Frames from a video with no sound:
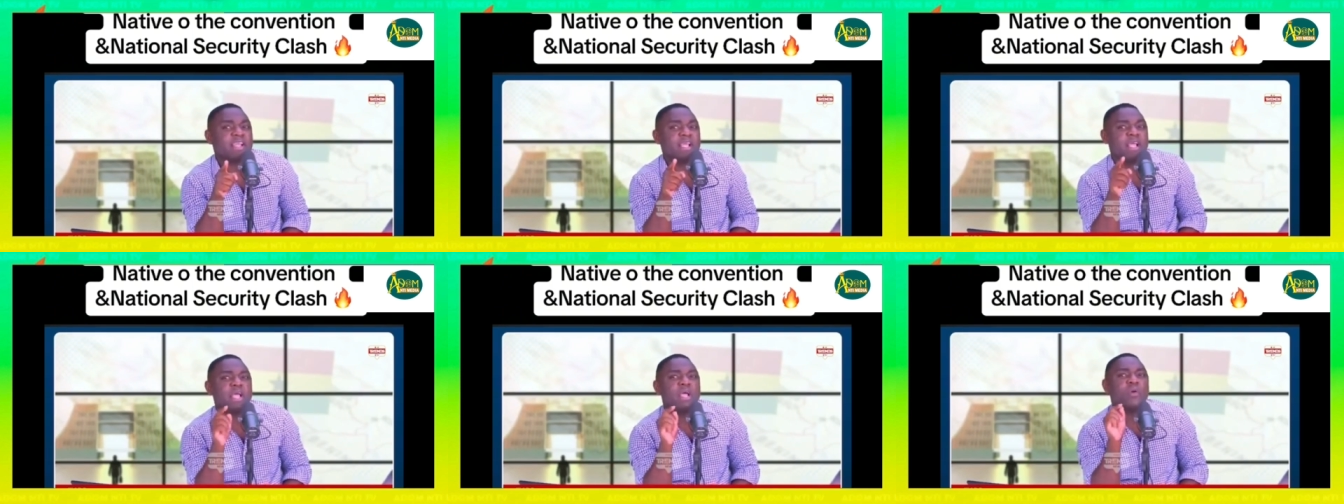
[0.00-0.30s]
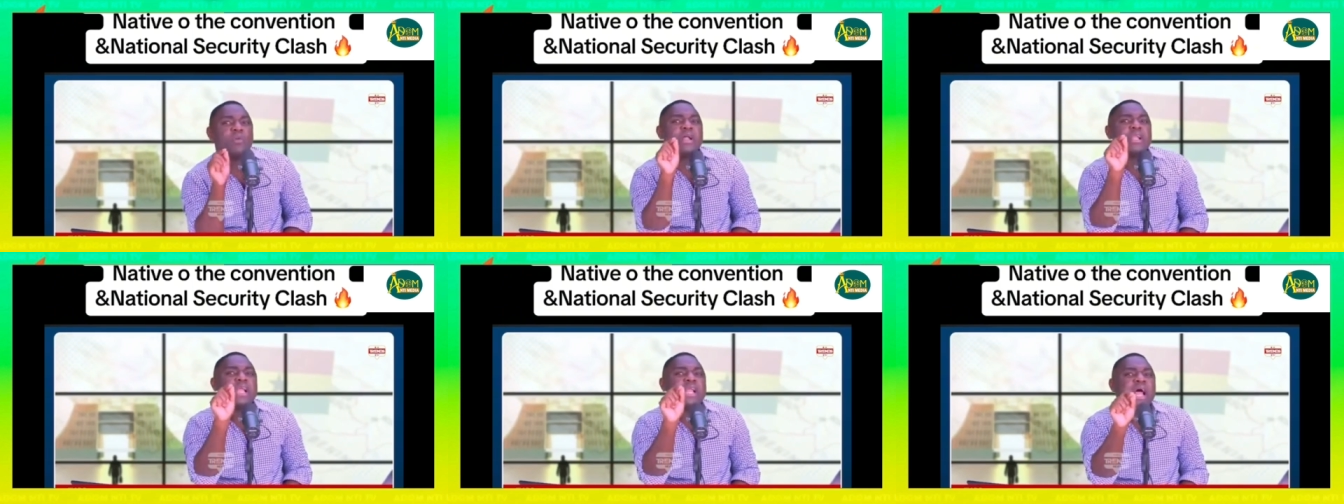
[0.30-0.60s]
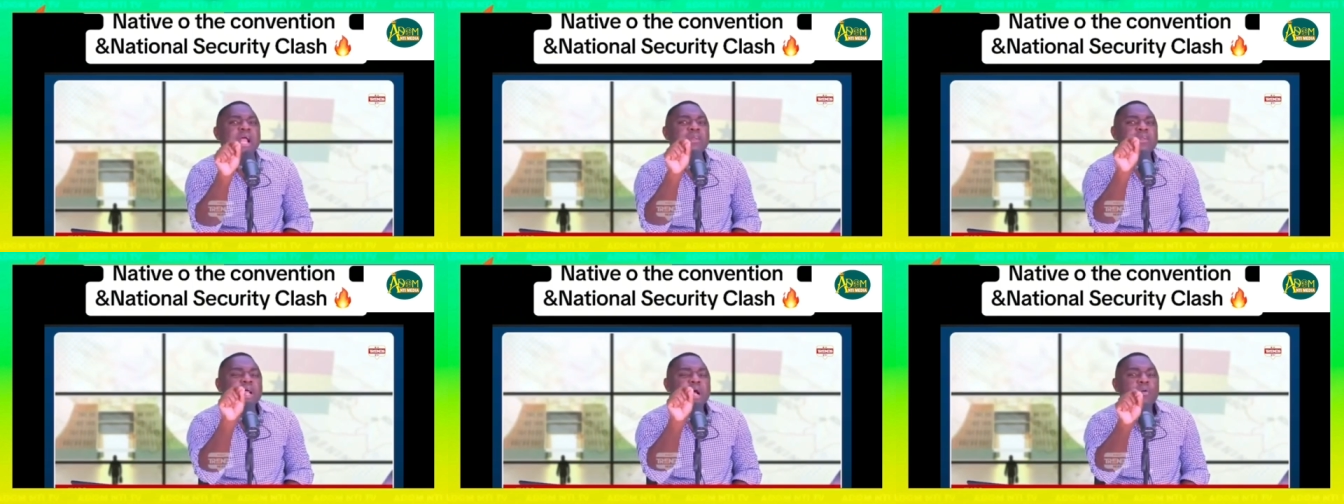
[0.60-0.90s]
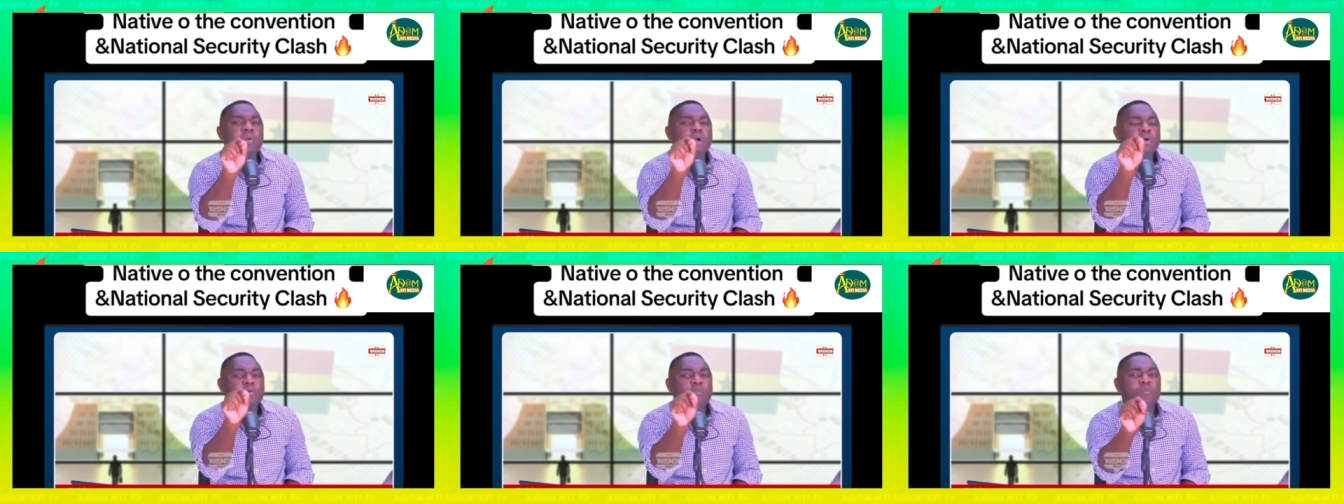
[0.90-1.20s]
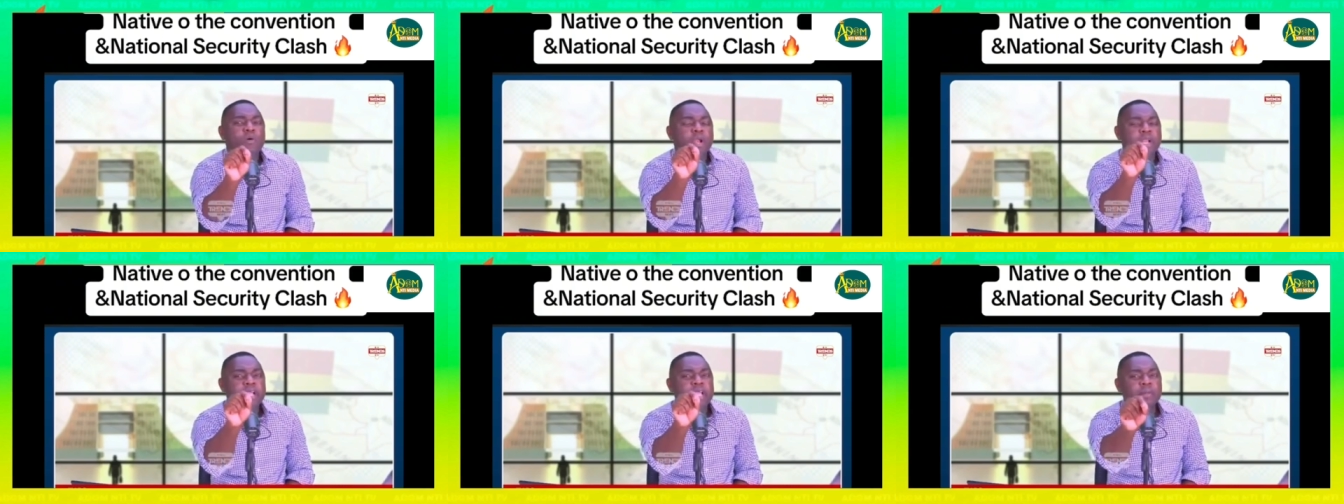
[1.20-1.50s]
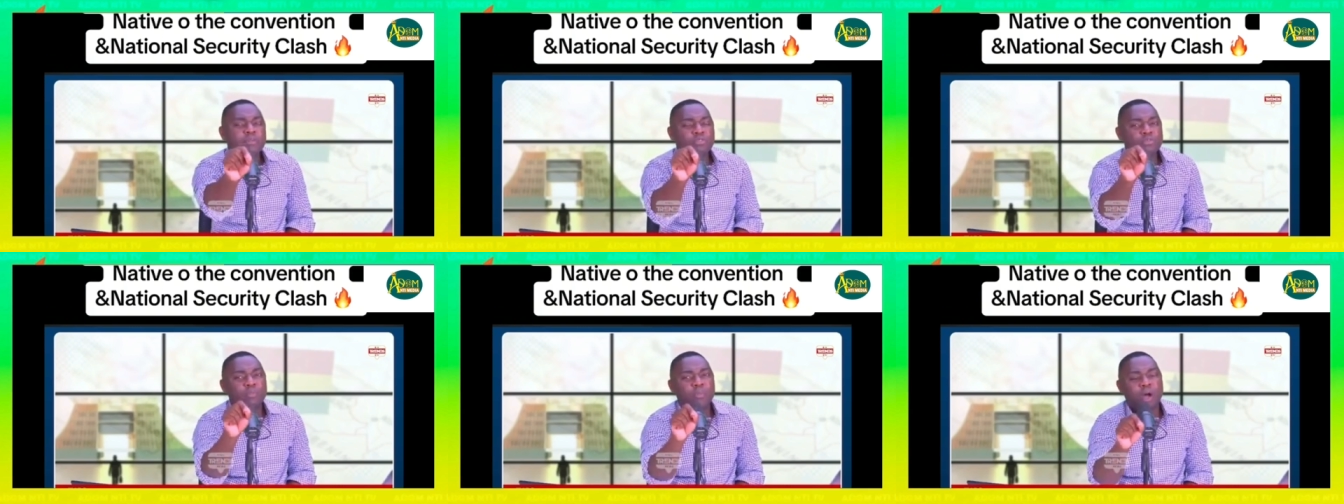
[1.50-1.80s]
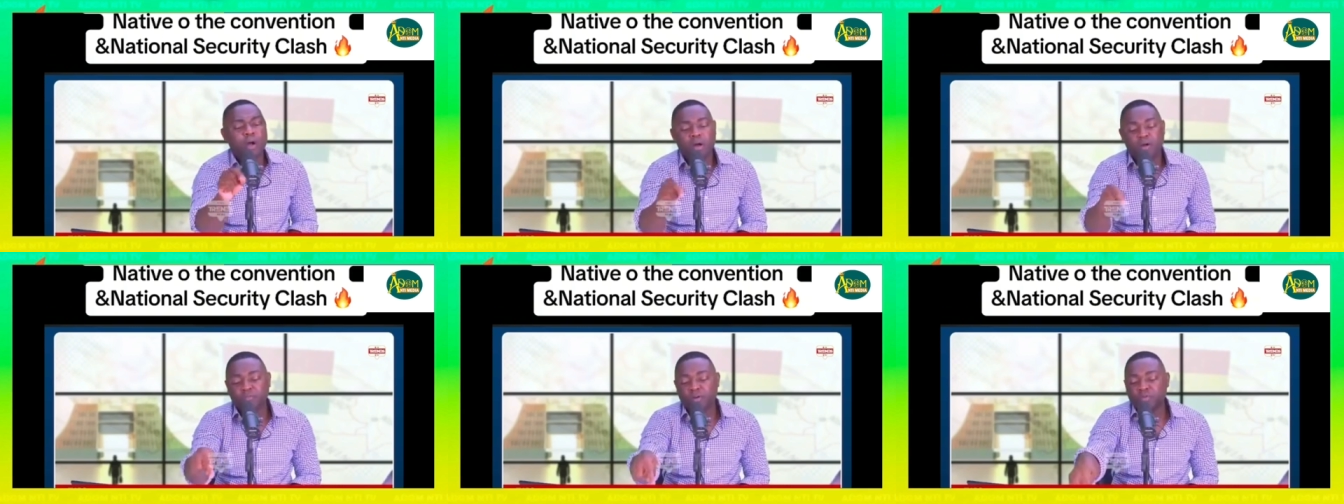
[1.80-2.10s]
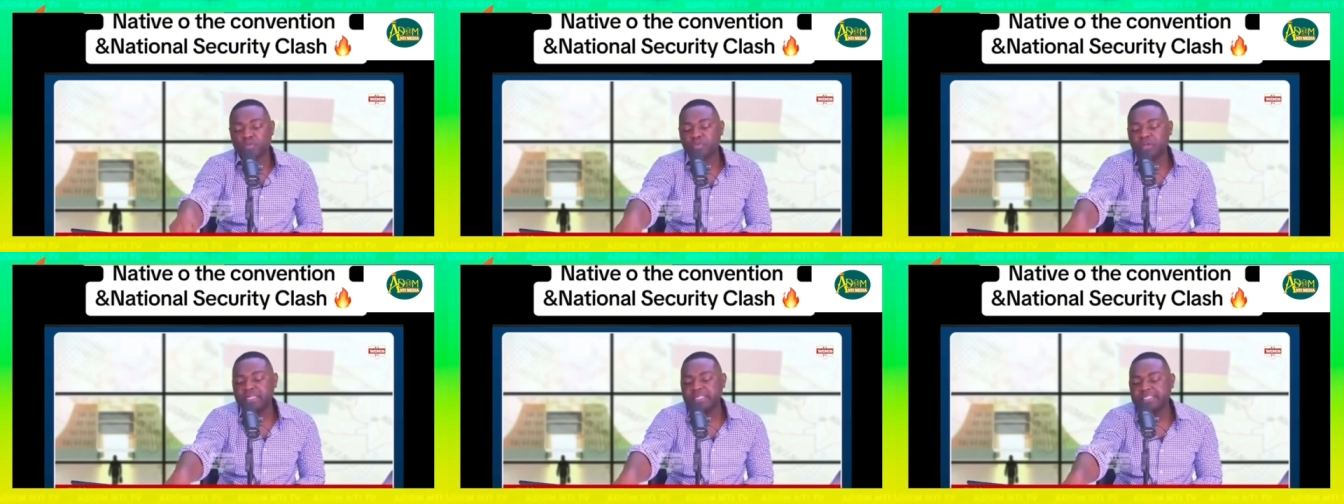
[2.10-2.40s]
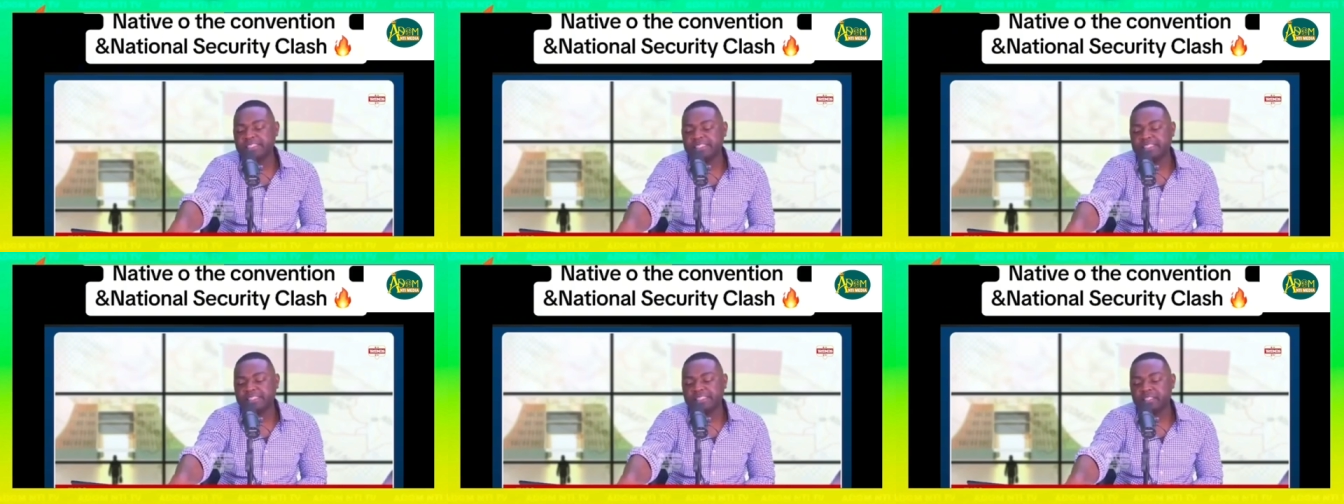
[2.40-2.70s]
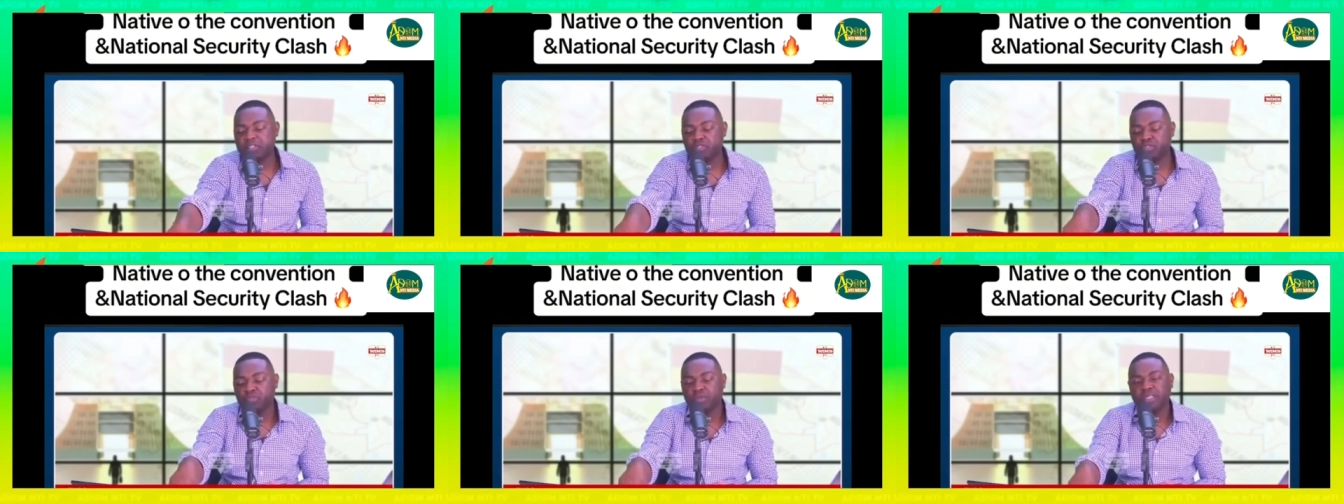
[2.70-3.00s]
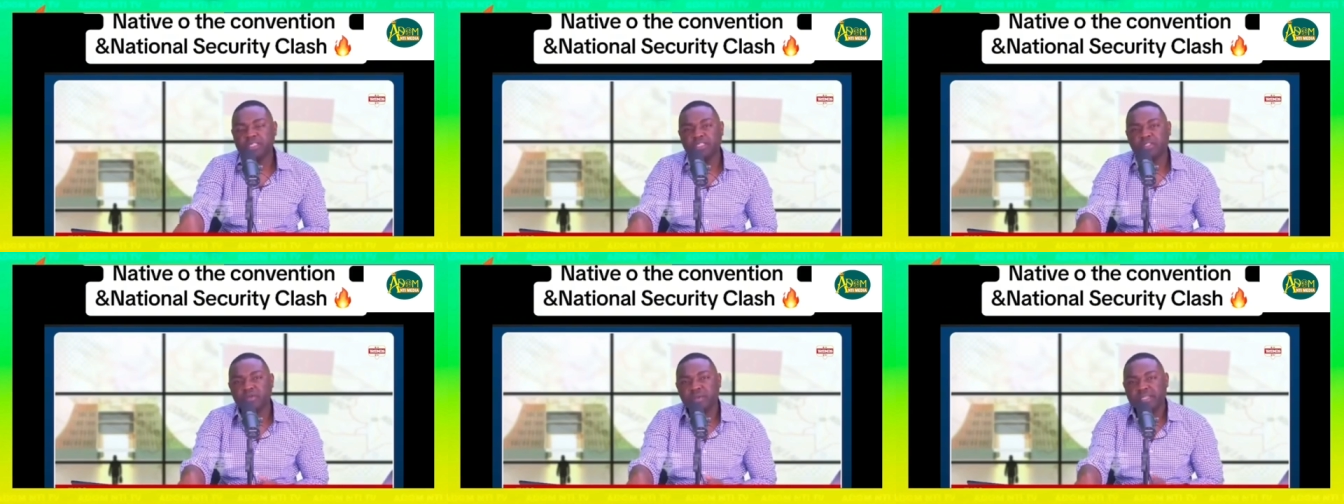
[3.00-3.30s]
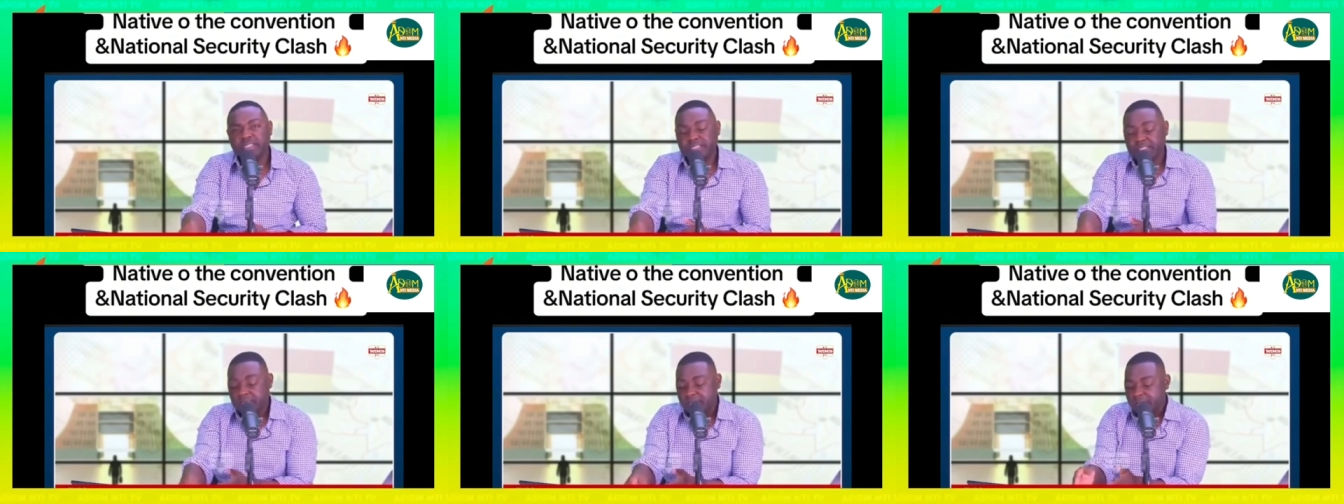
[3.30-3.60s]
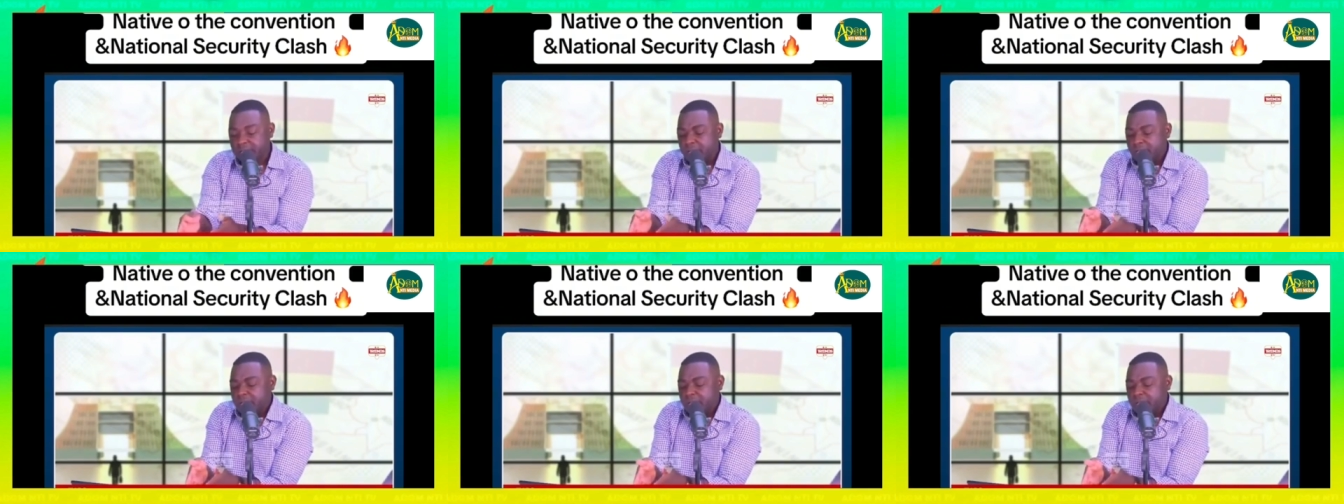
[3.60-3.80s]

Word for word: when another Dankwa Akufo-Addo came to power from 2016 to 2020,